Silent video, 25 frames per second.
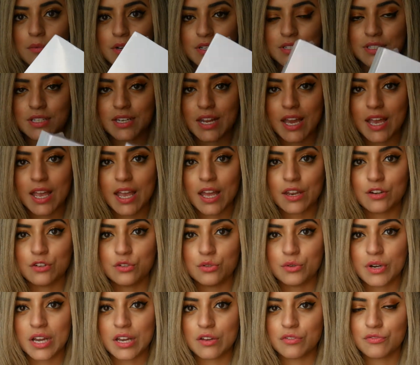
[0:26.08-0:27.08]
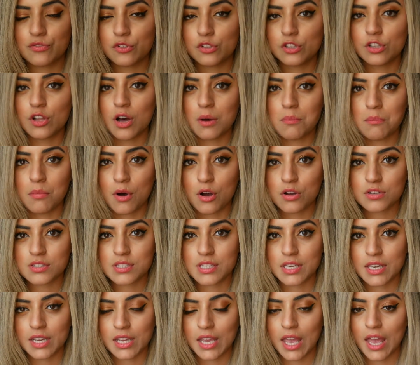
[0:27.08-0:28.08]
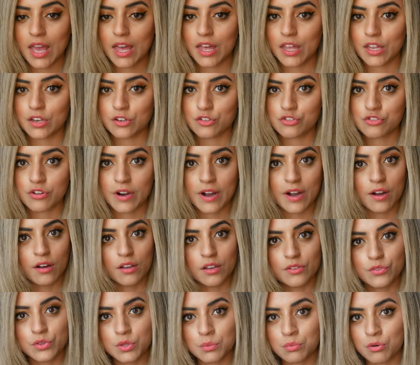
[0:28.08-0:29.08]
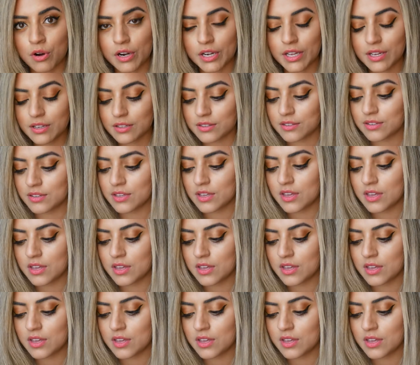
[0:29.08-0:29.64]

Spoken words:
today and do a full unboxing and trial of the product.